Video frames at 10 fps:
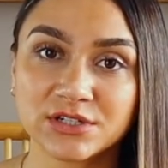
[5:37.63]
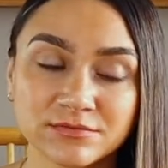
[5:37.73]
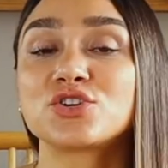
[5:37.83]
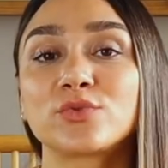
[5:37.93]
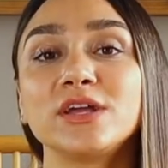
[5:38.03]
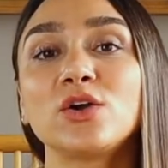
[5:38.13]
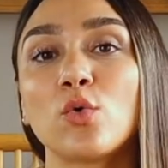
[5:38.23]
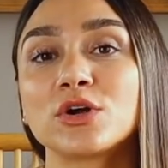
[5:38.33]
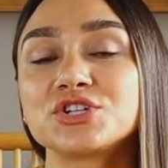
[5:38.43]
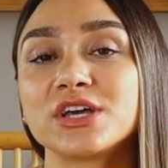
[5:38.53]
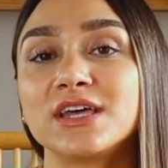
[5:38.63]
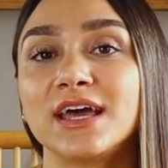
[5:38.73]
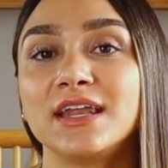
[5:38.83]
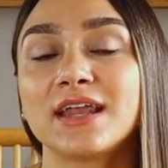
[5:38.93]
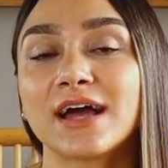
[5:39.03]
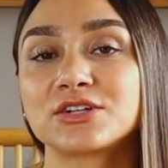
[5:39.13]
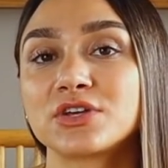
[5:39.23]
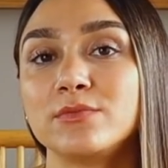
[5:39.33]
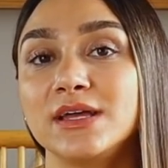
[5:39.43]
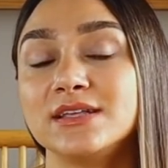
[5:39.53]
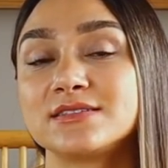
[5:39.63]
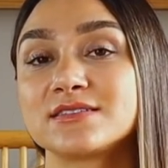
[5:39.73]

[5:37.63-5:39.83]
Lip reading: It's Greek origin, and it actually means